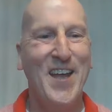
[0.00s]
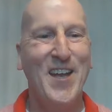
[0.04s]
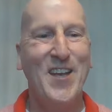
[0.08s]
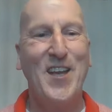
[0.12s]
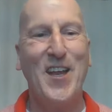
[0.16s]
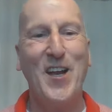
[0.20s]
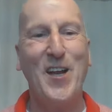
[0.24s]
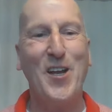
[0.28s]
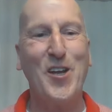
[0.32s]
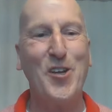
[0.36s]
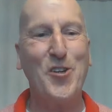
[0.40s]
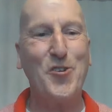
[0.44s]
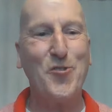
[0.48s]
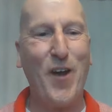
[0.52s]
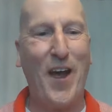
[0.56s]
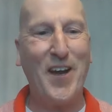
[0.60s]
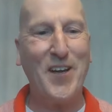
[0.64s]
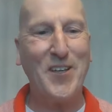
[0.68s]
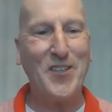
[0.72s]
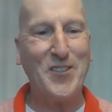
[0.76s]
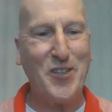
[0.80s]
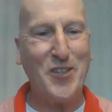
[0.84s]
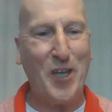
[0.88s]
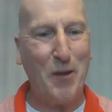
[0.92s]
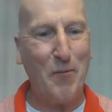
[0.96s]
Needed to try
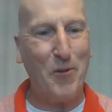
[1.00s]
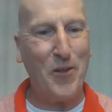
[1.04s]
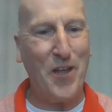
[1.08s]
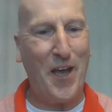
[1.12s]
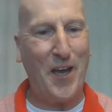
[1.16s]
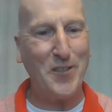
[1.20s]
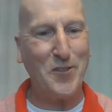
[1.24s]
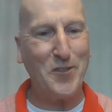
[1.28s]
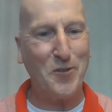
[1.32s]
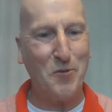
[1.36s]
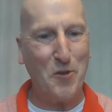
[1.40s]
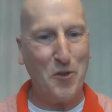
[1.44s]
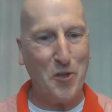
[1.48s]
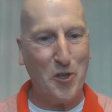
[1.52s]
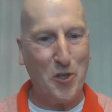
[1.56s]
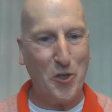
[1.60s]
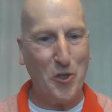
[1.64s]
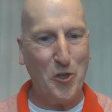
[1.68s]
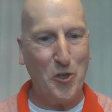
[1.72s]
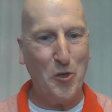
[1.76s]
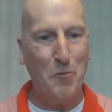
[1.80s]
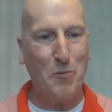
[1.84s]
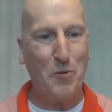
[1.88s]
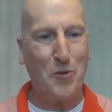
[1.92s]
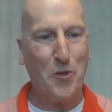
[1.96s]
to stabilize it with
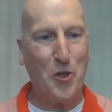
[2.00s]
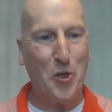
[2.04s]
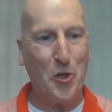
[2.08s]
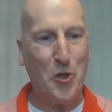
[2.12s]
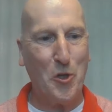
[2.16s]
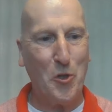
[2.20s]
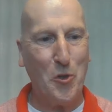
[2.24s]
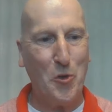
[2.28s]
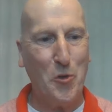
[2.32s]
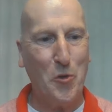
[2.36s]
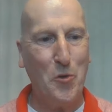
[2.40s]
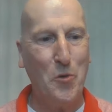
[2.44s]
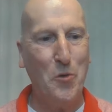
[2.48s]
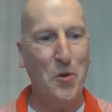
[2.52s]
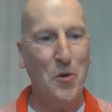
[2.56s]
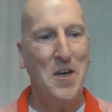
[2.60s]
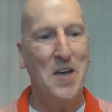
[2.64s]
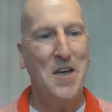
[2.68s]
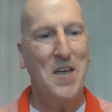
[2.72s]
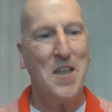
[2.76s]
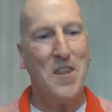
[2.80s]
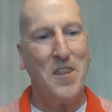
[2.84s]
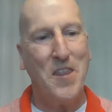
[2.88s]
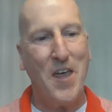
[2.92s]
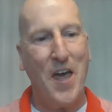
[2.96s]
glue, but the glue
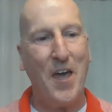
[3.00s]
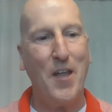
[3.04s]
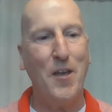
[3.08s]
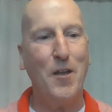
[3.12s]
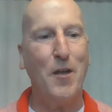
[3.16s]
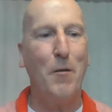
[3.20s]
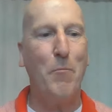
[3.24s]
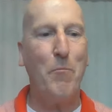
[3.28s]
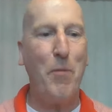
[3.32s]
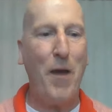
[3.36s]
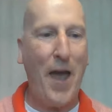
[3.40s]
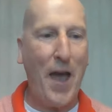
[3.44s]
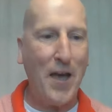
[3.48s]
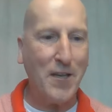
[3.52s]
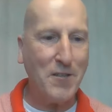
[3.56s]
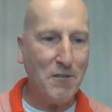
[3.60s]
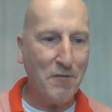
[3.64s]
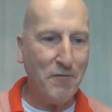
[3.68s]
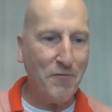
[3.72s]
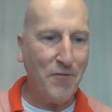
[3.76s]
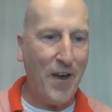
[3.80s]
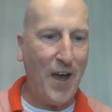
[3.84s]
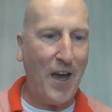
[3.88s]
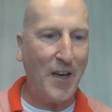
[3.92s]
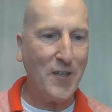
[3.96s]
then
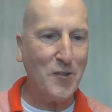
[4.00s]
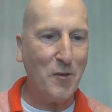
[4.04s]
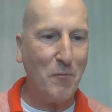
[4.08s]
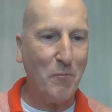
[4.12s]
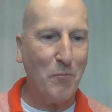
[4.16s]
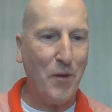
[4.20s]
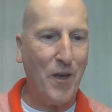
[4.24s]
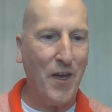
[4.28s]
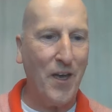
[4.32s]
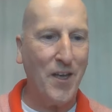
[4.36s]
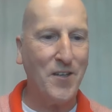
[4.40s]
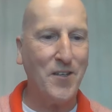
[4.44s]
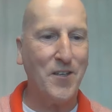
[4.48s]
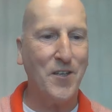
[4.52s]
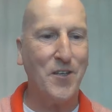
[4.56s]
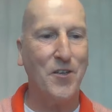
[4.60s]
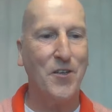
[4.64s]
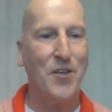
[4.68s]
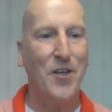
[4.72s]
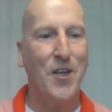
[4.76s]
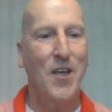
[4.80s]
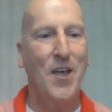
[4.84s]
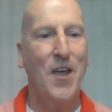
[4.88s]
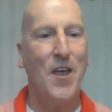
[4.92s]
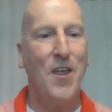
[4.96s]
opacifies a bit
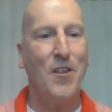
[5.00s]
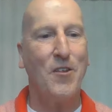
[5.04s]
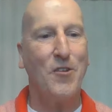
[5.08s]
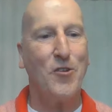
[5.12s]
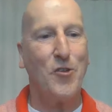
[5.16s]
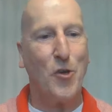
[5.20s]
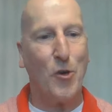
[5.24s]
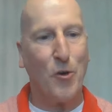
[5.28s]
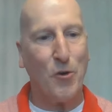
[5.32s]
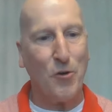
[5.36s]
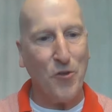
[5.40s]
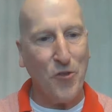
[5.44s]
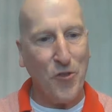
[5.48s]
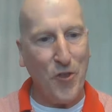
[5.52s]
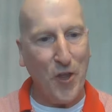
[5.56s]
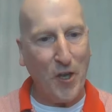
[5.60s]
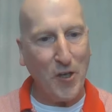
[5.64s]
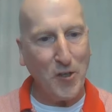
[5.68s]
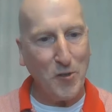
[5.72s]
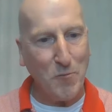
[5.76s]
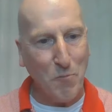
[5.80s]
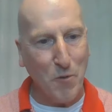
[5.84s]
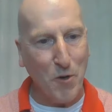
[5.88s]
and turned things